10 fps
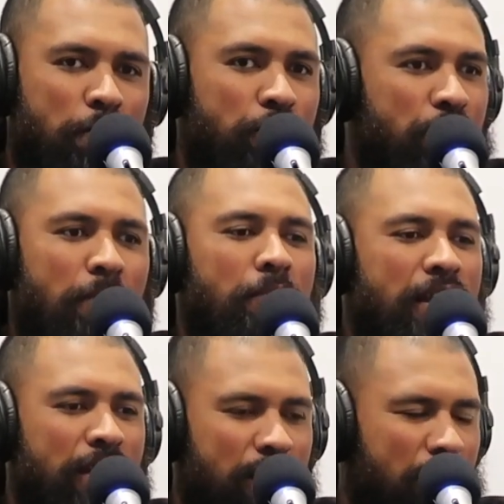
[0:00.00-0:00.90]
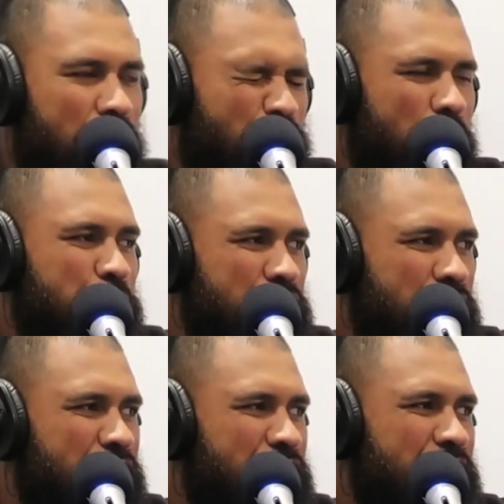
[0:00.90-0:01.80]
that money
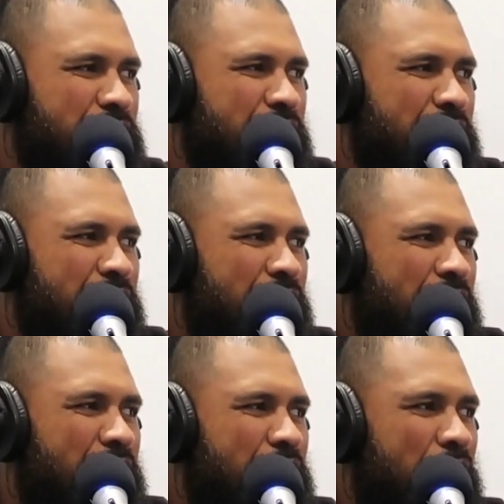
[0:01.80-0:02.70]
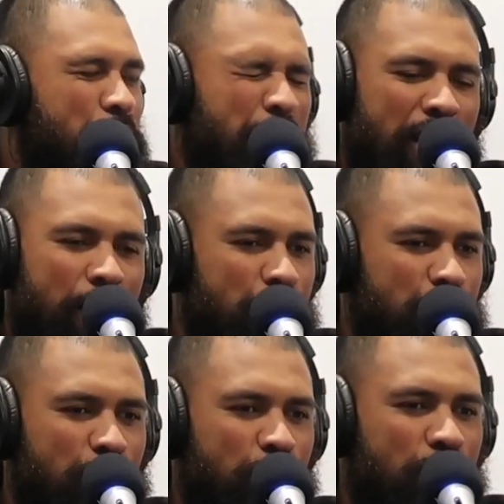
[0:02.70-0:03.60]
represents, and being able
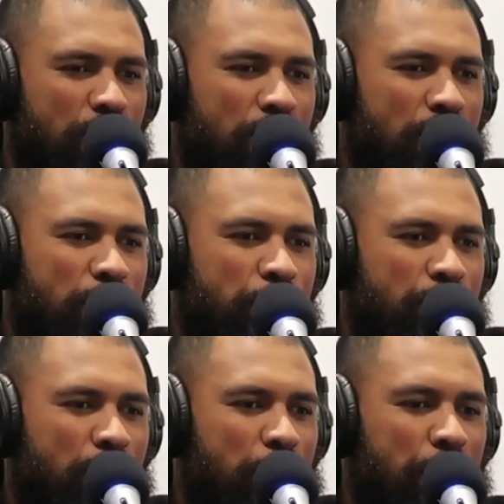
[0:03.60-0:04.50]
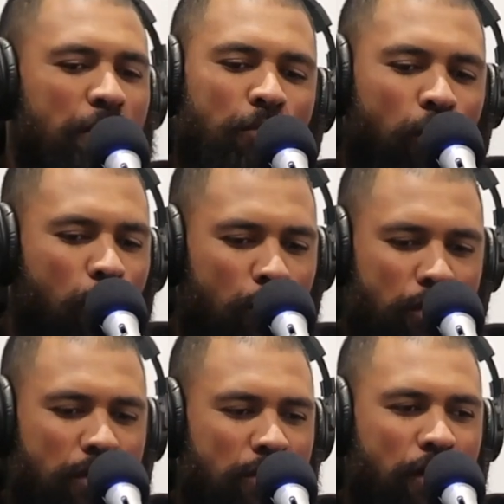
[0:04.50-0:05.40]
to be
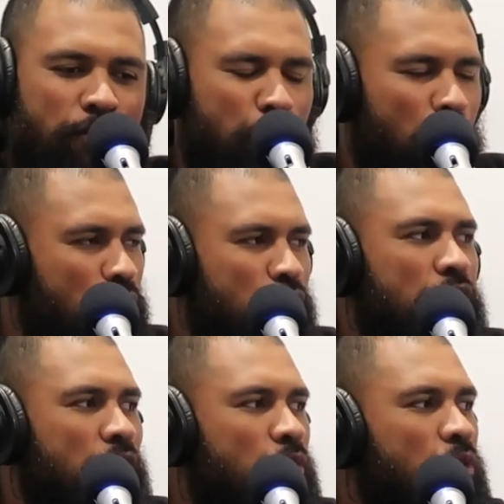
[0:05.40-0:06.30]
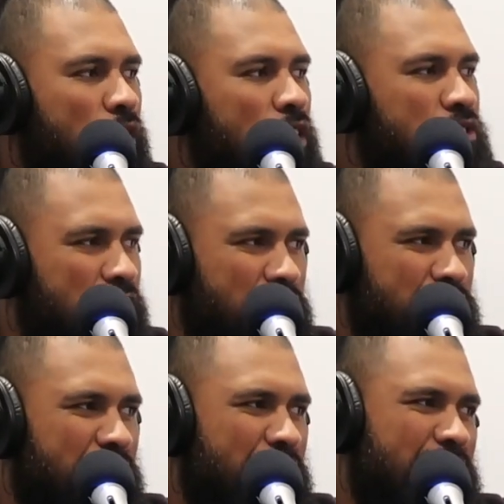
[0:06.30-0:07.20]
more, give more, all those
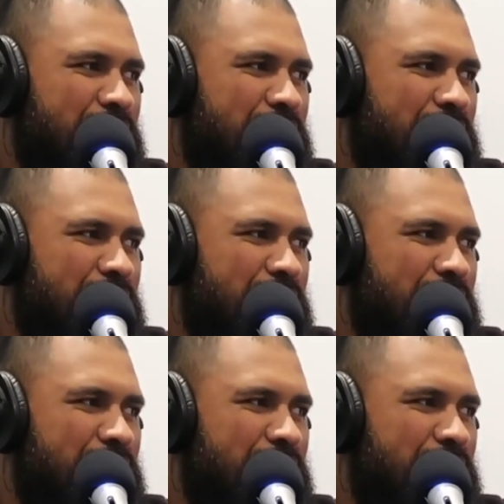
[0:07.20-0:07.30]
things, eh?